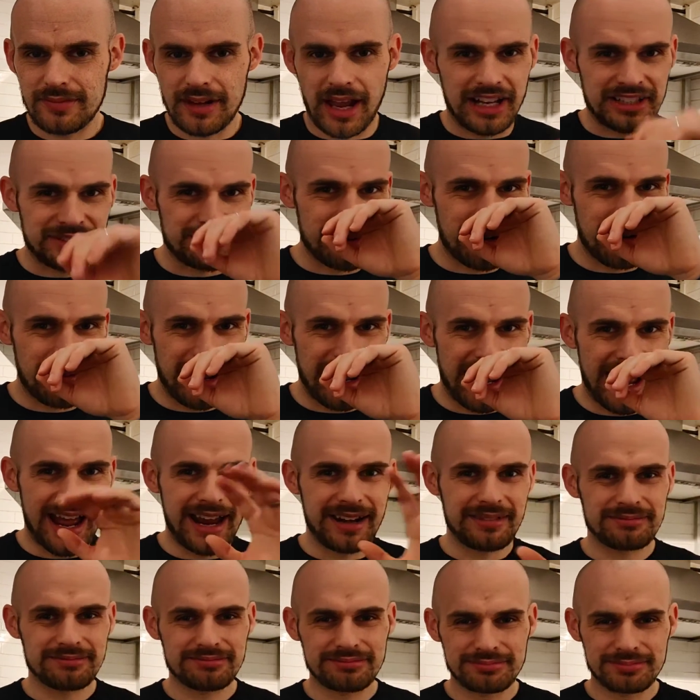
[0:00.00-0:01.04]
I smell my
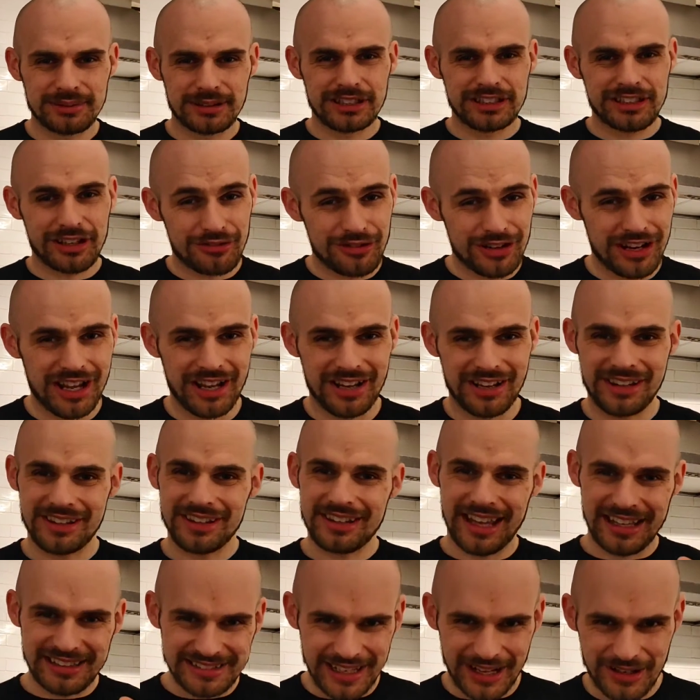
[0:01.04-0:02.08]
hand because I've learned
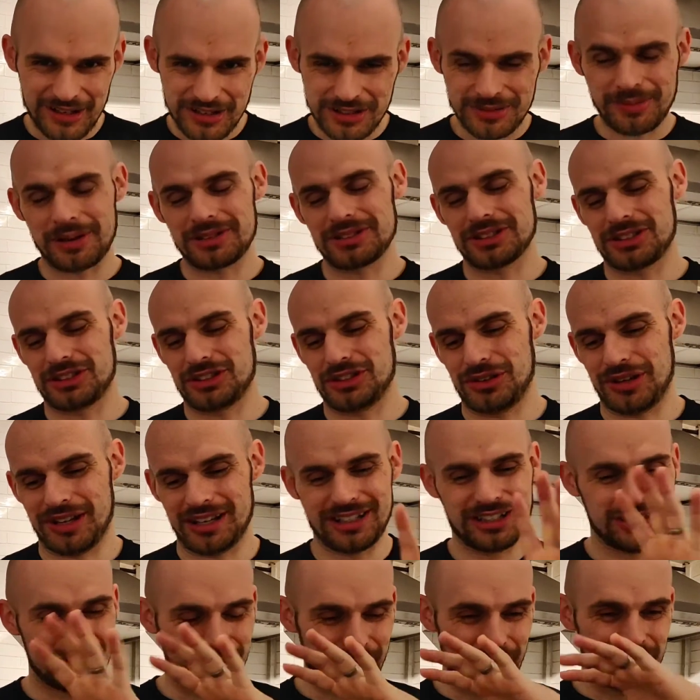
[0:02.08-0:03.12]
that's how you're supposed to do it.
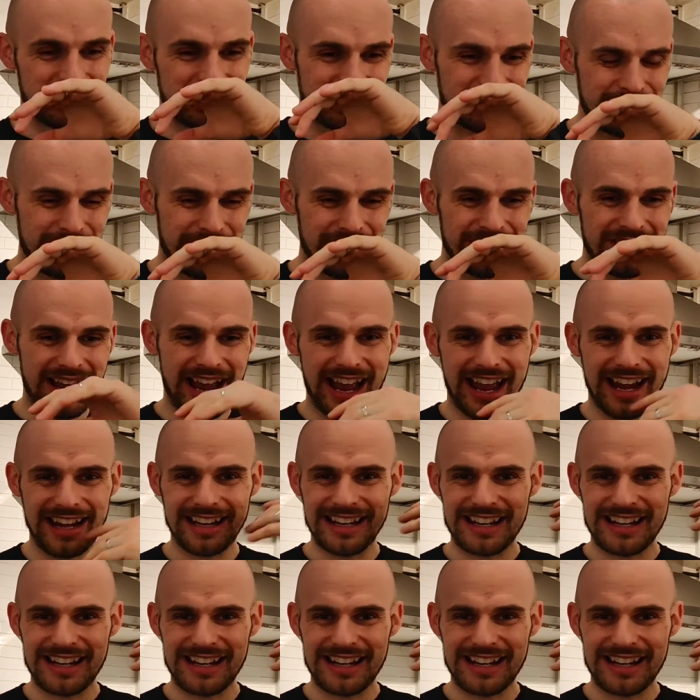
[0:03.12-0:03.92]
You're supposed to smell your hand